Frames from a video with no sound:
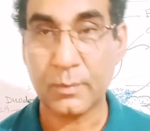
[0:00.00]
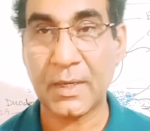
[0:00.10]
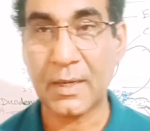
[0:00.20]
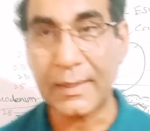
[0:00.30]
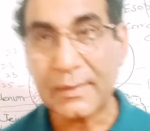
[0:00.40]

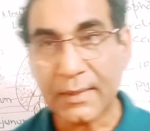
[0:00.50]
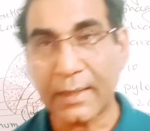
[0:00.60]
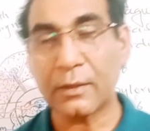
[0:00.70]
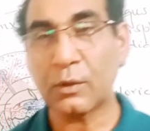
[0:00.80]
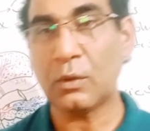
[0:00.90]
the right
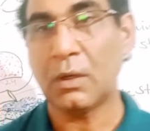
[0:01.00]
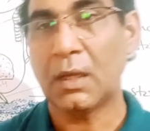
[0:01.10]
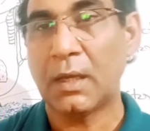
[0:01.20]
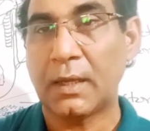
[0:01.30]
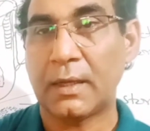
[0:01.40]
side,
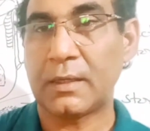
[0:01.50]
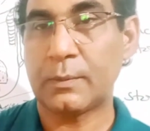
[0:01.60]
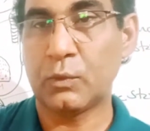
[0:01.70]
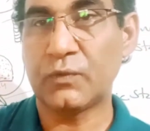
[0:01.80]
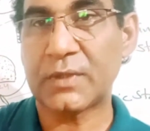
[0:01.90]
it
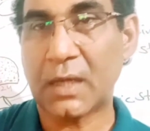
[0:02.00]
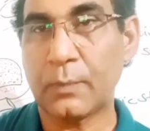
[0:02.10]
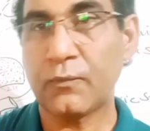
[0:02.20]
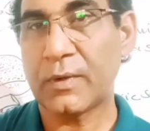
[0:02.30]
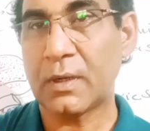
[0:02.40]
moves
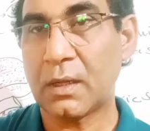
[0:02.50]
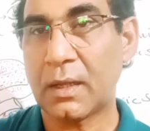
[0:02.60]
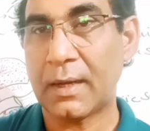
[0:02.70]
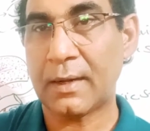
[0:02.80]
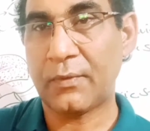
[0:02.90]
upward
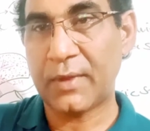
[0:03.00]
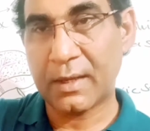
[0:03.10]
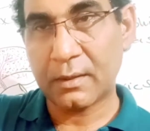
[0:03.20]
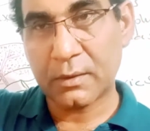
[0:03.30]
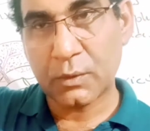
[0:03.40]
and
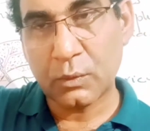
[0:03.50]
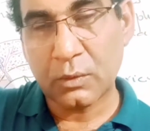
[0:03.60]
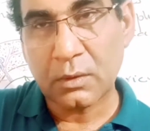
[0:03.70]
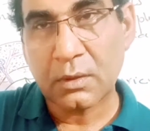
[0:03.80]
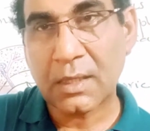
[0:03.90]
then
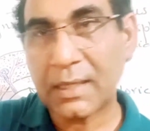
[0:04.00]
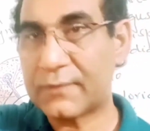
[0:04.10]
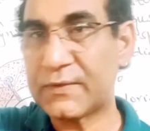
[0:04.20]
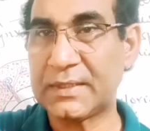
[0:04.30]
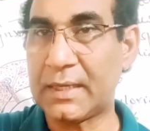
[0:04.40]
to the
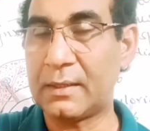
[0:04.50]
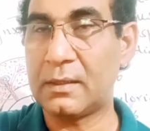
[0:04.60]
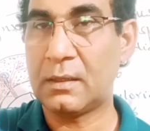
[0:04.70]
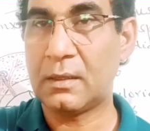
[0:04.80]
left side.